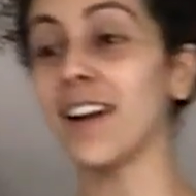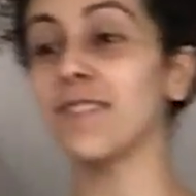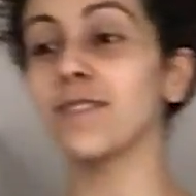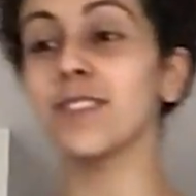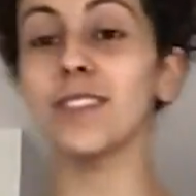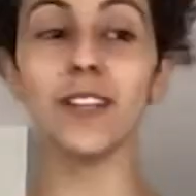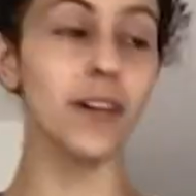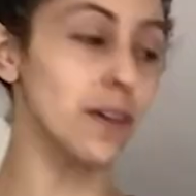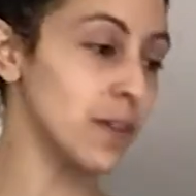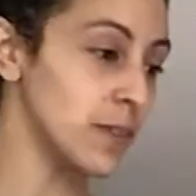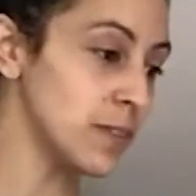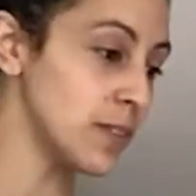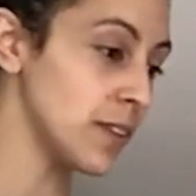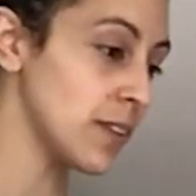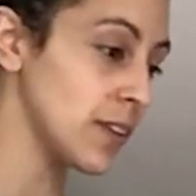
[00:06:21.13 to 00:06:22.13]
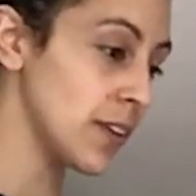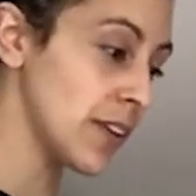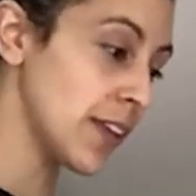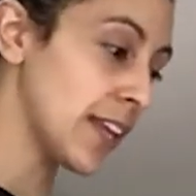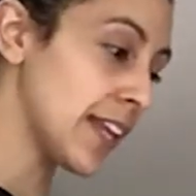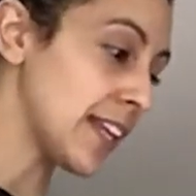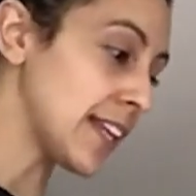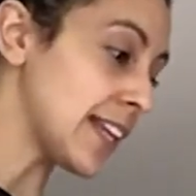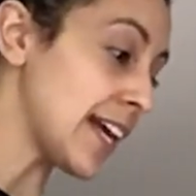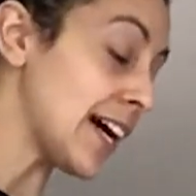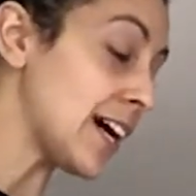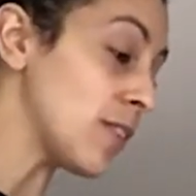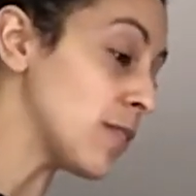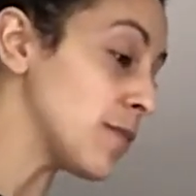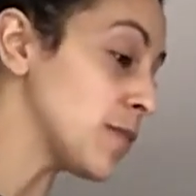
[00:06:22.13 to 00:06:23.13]
So
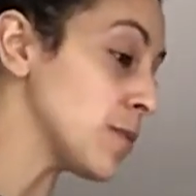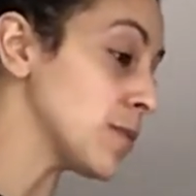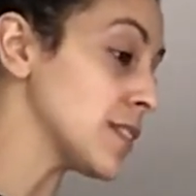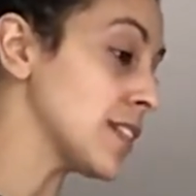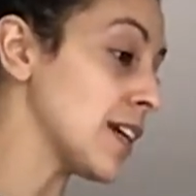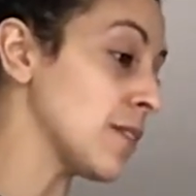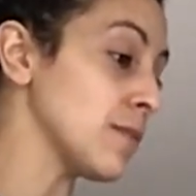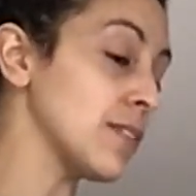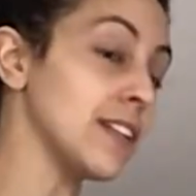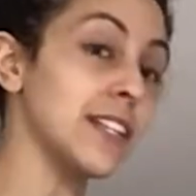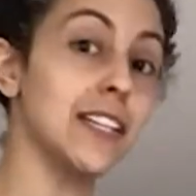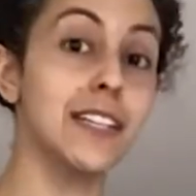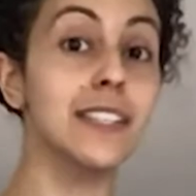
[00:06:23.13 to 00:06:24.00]
now if you were to get really